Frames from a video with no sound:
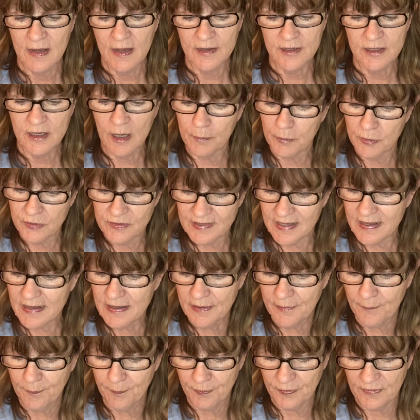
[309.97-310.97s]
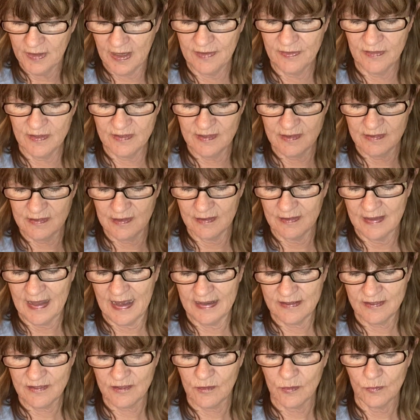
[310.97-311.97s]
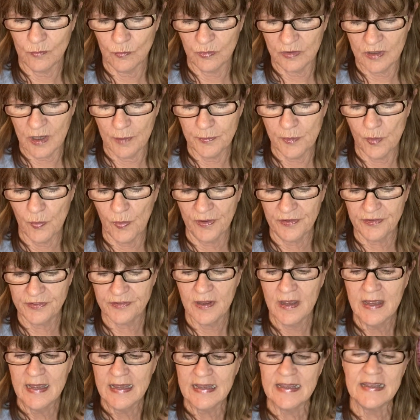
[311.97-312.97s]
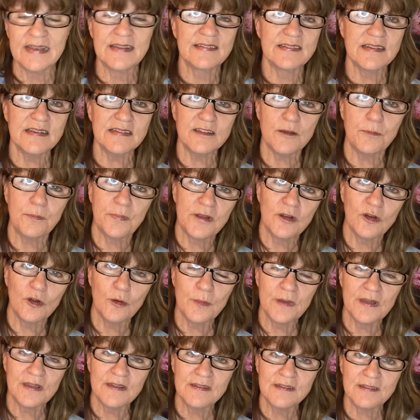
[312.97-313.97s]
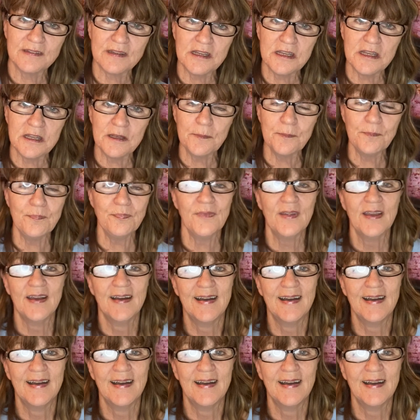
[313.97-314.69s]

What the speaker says: Number 10, and this is the last couple ones. Is this a pyramid scheme?